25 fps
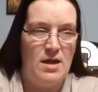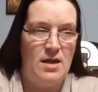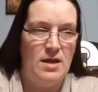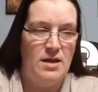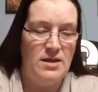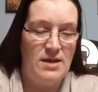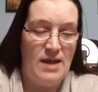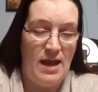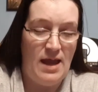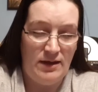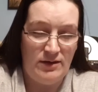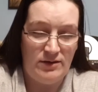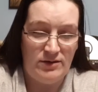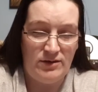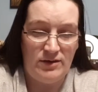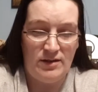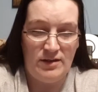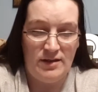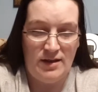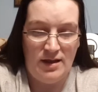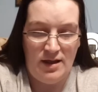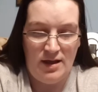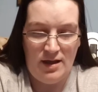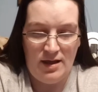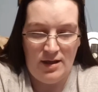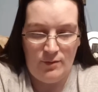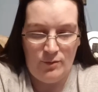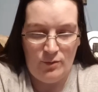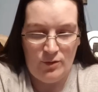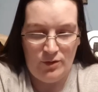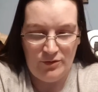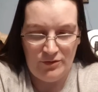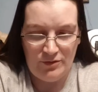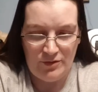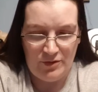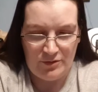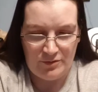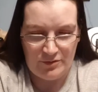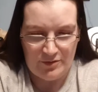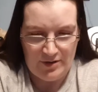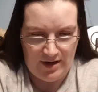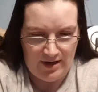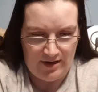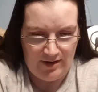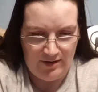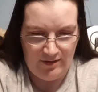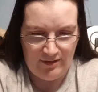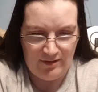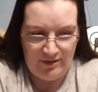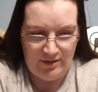yes, there was a
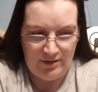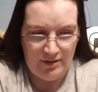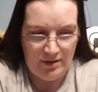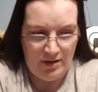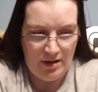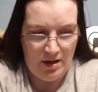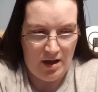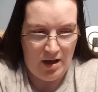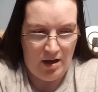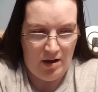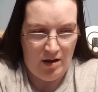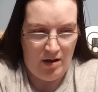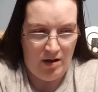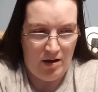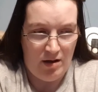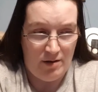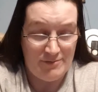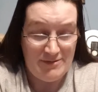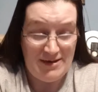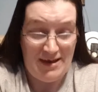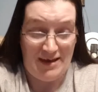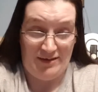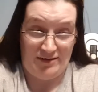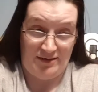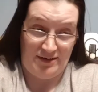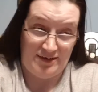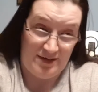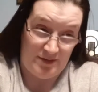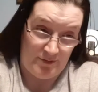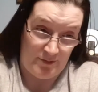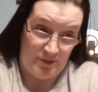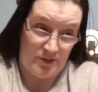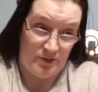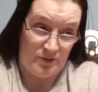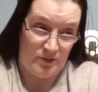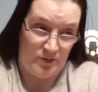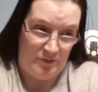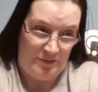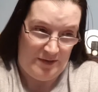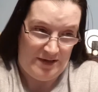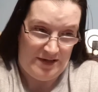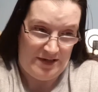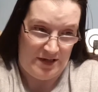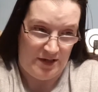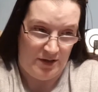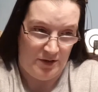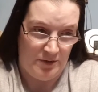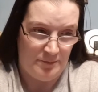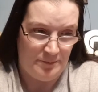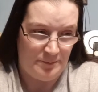Threads. Yes, I did record a
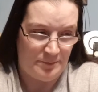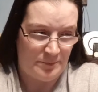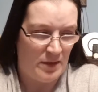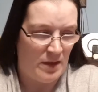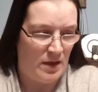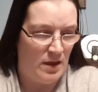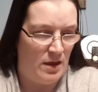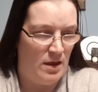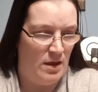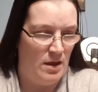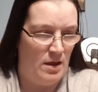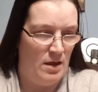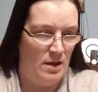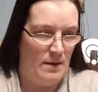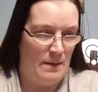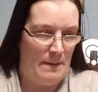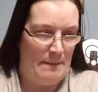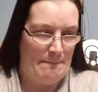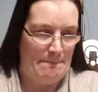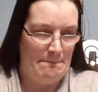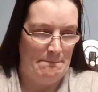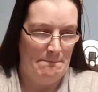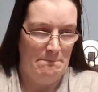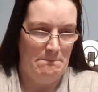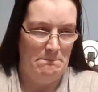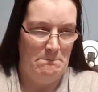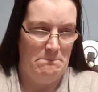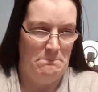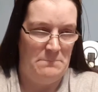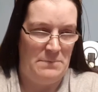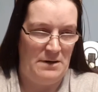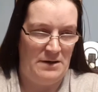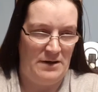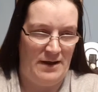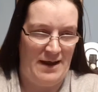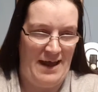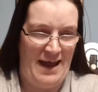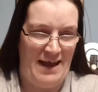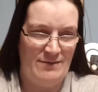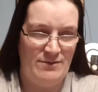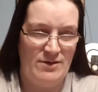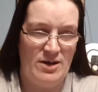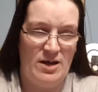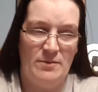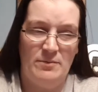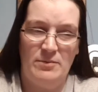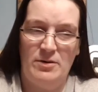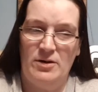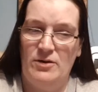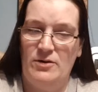video, but I haven't
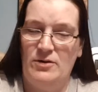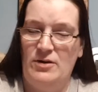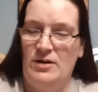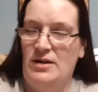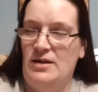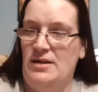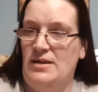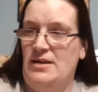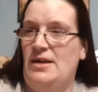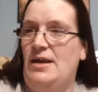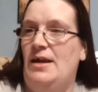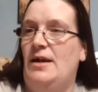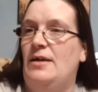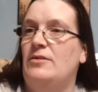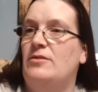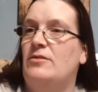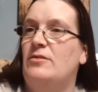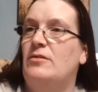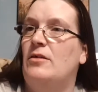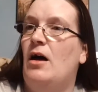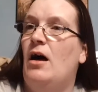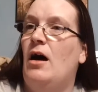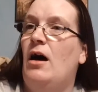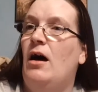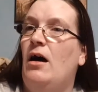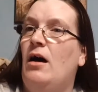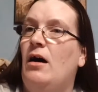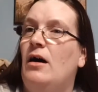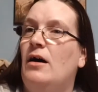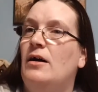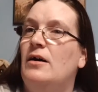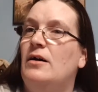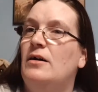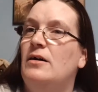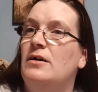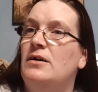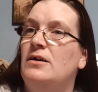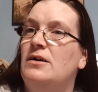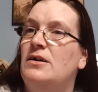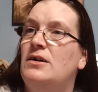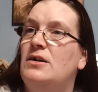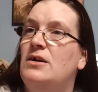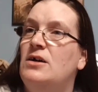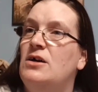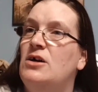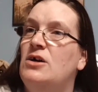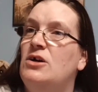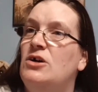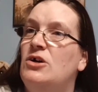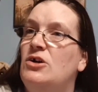uploaded it yet.
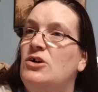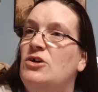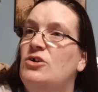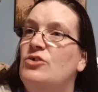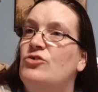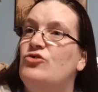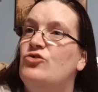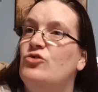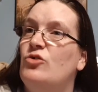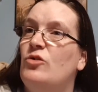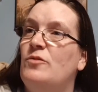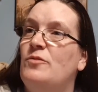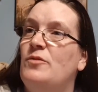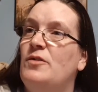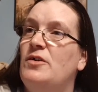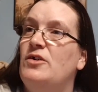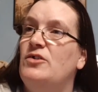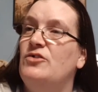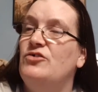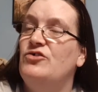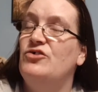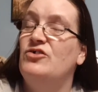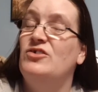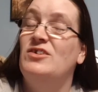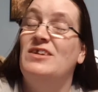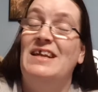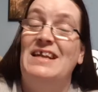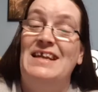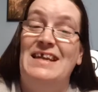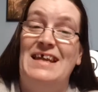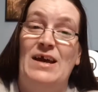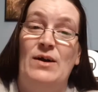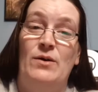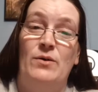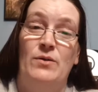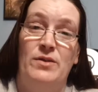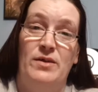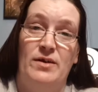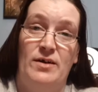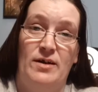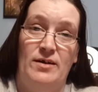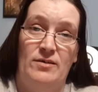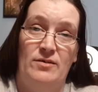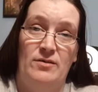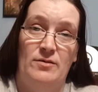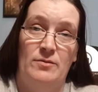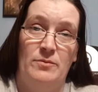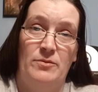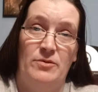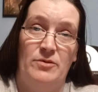Short version, didn't get all the
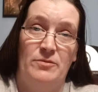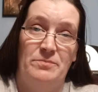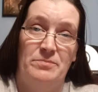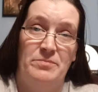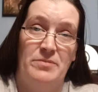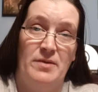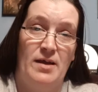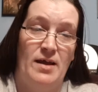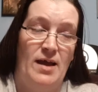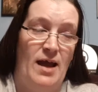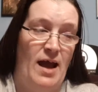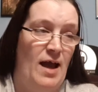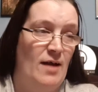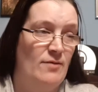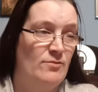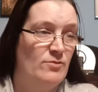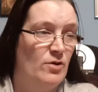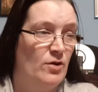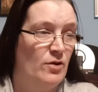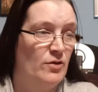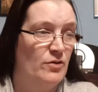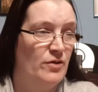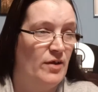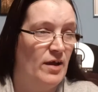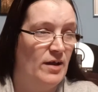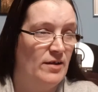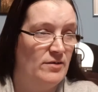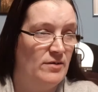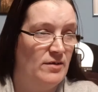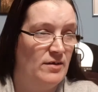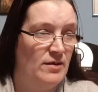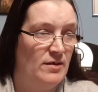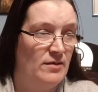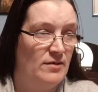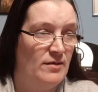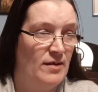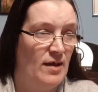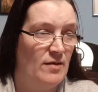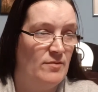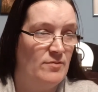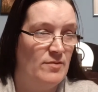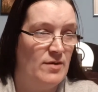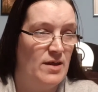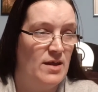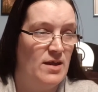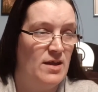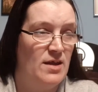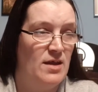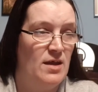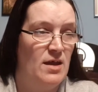items. I have contacted
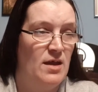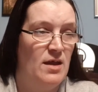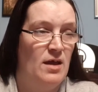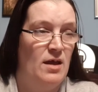Zabby.